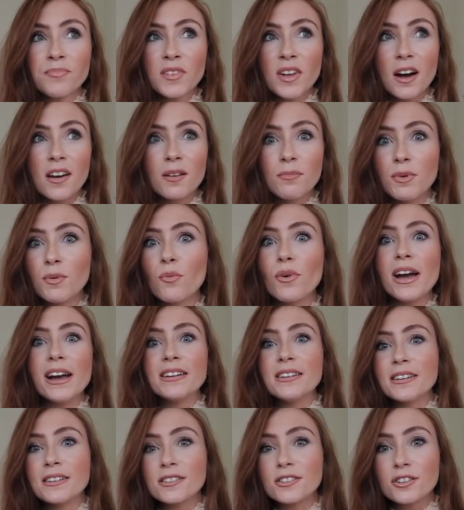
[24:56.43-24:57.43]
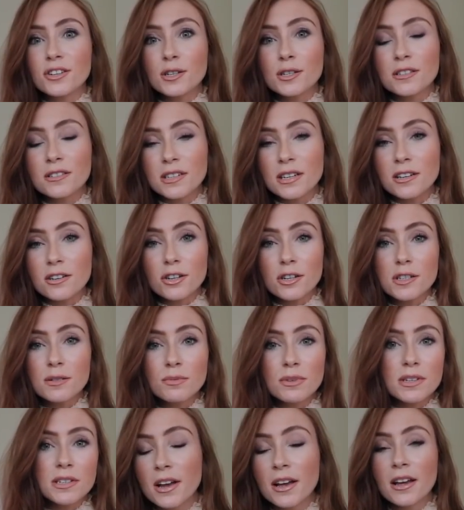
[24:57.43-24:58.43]
kind of been waiting to till
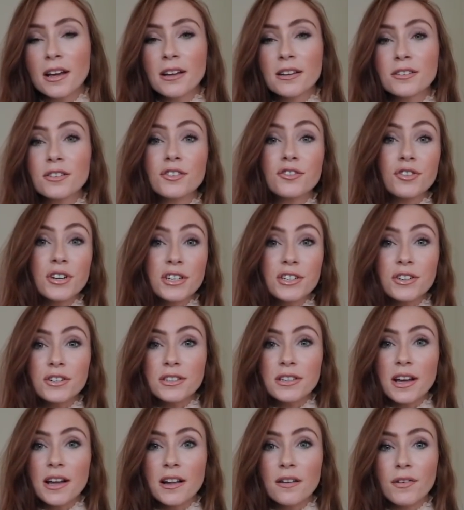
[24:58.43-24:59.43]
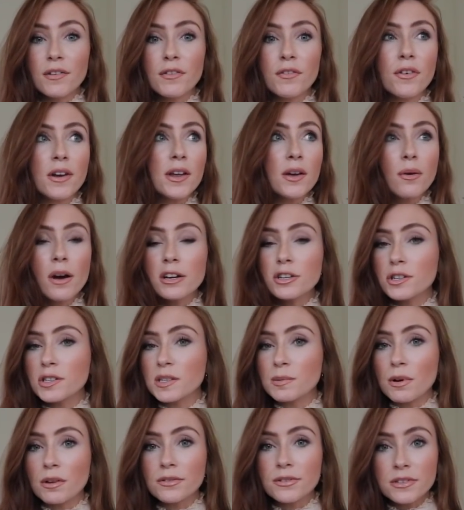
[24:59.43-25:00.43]
Christmas to treat yourself, if you have any
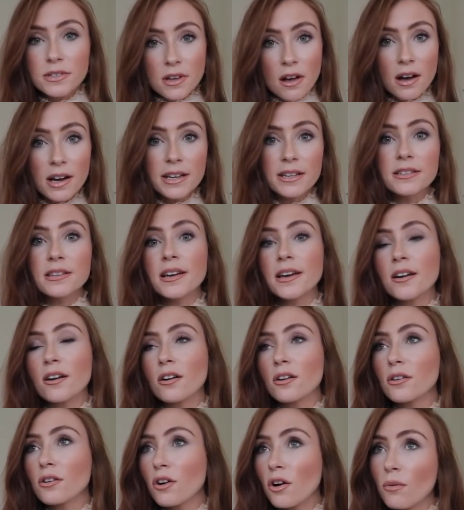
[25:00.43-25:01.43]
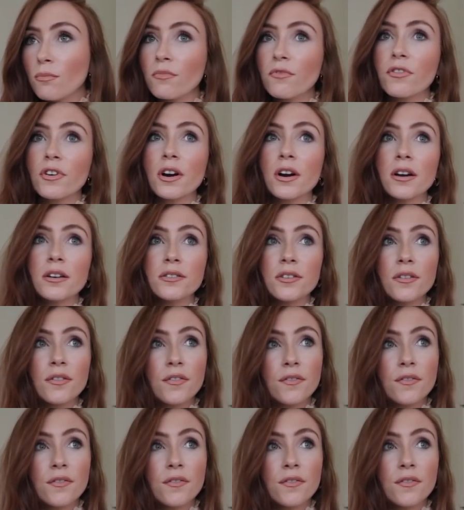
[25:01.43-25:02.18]
questions about sizing or comfort or